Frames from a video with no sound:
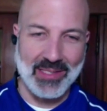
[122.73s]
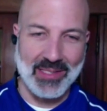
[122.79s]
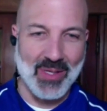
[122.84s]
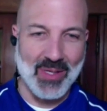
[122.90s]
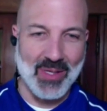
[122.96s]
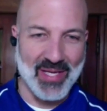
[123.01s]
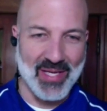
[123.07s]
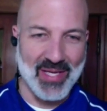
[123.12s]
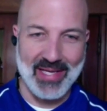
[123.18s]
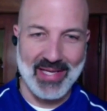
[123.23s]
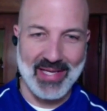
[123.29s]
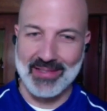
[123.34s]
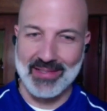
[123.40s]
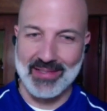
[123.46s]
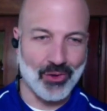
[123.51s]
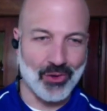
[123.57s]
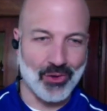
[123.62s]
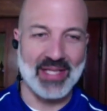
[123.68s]
across
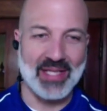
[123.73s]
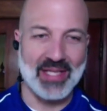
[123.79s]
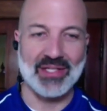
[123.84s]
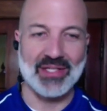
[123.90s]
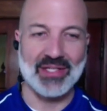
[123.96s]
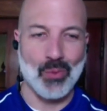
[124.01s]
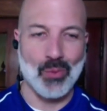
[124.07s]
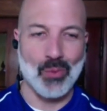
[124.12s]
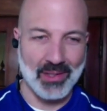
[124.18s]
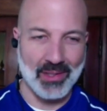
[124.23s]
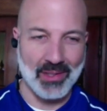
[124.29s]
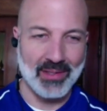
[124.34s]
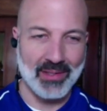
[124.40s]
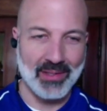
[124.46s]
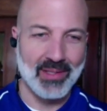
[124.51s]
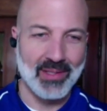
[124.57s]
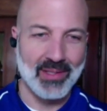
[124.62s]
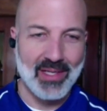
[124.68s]
SPPS and across our
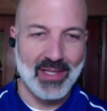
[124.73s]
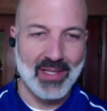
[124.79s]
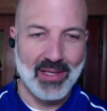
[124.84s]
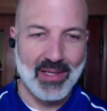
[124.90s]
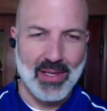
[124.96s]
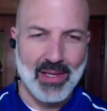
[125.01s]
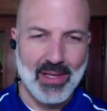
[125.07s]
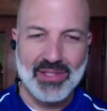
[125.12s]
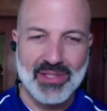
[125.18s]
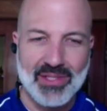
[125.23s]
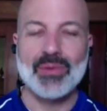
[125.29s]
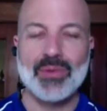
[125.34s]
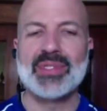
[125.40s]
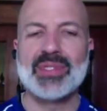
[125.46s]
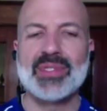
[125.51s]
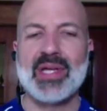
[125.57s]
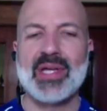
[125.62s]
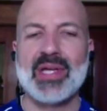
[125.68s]
world
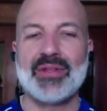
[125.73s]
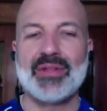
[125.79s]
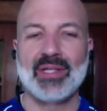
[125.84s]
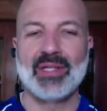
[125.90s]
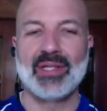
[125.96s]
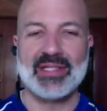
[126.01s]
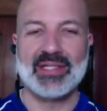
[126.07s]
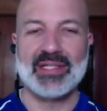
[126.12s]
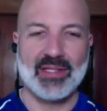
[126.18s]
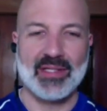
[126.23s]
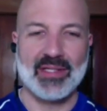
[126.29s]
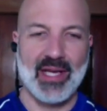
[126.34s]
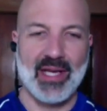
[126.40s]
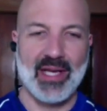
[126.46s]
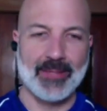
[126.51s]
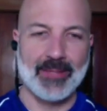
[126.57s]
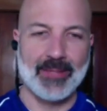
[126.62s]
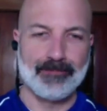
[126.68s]
students out there
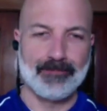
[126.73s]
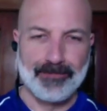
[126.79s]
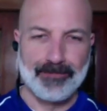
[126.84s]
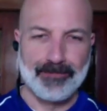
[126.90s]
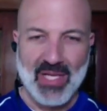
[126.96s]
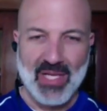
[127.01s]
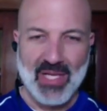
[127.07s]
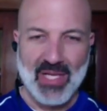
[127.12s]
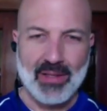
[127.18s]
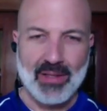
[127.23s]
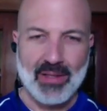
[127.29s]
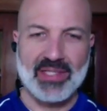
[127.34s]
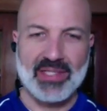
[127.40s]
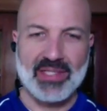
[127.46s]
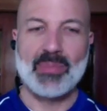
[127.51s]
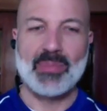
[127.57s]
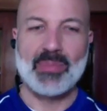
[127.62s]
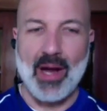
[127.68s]
listening tonight,
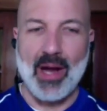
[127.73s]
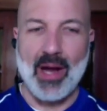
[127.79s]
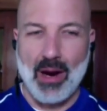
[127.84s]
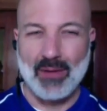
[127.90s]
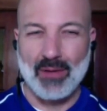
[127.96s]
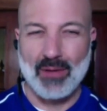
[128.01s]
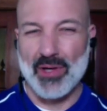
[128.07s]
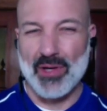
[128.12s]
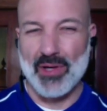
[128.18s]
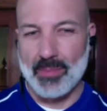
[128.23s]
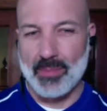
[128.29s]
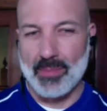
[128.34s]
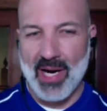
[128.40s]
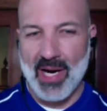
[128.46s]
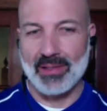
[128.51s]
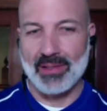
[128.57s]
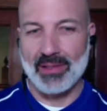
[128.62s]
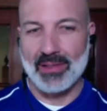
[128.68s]
this has been hard
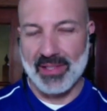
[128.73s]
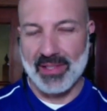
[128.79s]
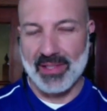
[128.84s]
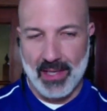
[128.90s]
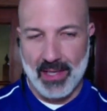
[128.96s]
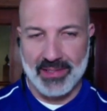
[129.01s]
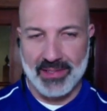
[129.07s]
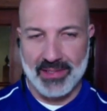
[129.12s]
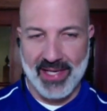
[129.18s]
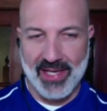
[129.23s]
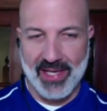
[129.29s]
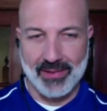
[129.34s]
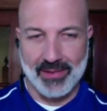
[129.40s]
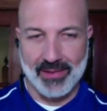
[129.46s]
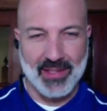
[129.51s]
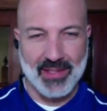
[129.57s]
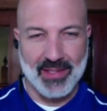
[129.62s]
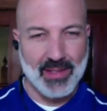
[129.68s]
for your parents and
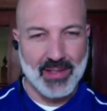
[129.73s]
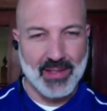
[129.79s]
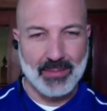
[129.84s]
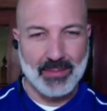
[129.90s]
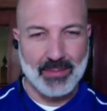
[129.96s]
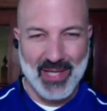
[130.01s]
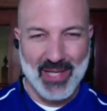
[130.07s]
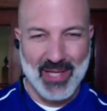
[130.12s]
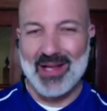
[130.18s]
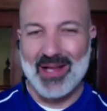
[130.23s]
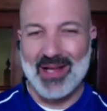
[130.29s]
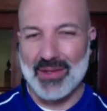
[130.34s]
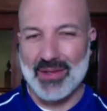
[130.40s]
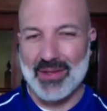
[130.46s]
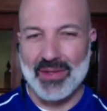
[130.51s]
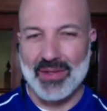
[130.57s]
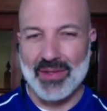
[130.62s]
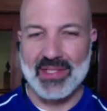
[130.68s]
caretakers, but
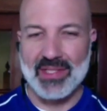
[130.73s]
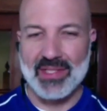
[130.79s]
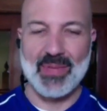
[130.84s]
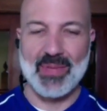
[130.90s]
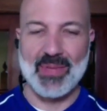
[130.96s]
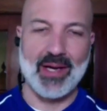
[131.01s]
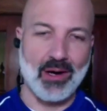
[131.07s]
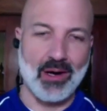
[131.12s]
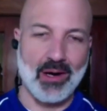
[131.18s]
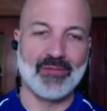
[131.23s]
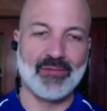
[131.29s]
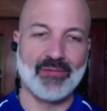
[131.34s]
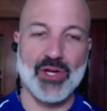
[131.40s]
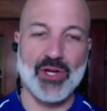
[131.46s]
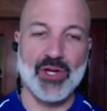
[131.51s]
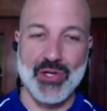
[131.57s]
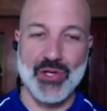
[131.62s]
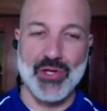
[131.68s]
I also know this has been
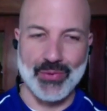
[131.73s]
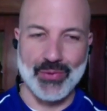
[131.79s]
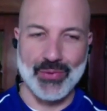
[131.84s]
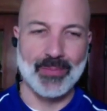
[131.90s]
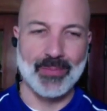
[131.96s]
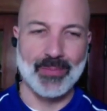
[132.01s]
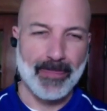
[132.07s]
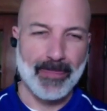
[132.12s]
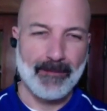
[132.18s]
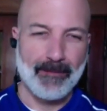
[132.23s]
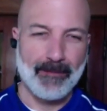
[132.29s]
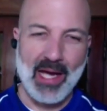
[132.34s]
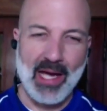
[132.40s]
hard for you.